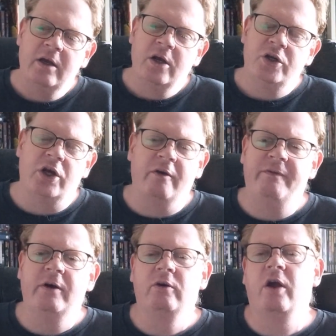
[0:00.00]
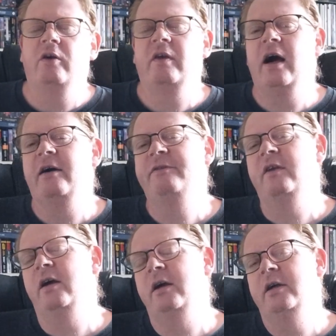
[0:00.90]
Schofield goes
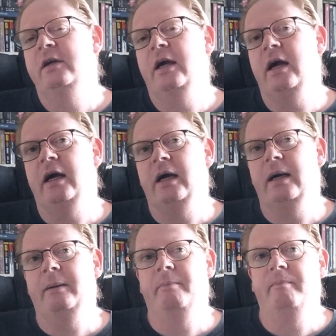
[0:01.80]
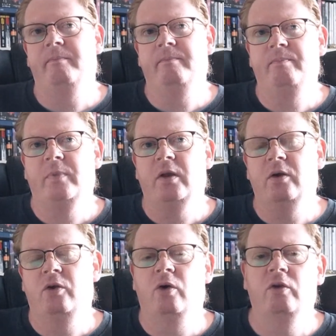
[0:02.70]
after
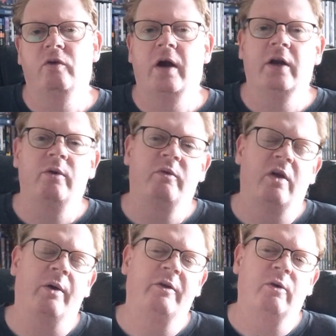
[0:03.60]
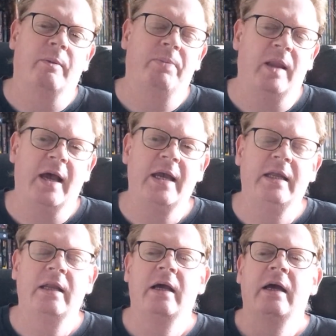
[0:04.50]
Calderon, who's going to a
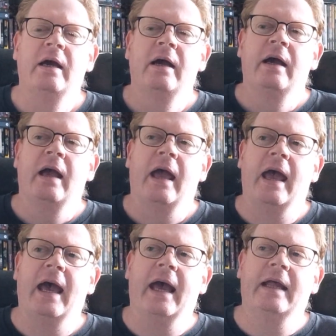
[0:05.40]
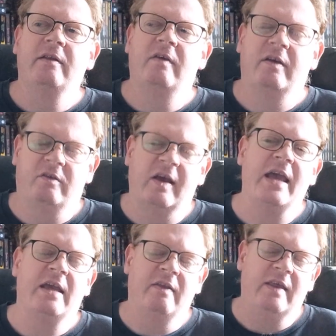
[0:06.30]
plane and has
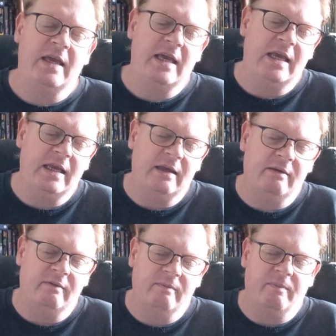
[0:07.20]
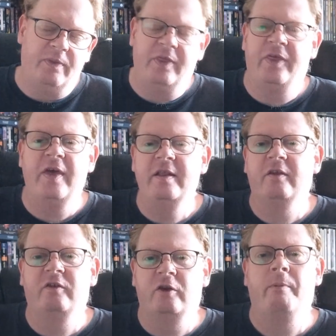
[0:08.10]
taken the thing
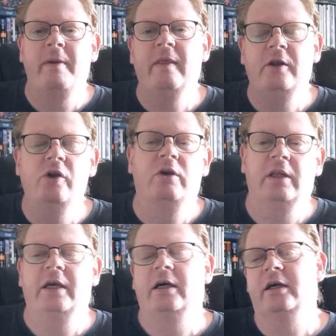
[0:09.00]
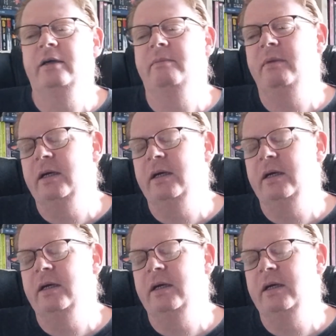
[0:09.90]
that's stopping the nuclear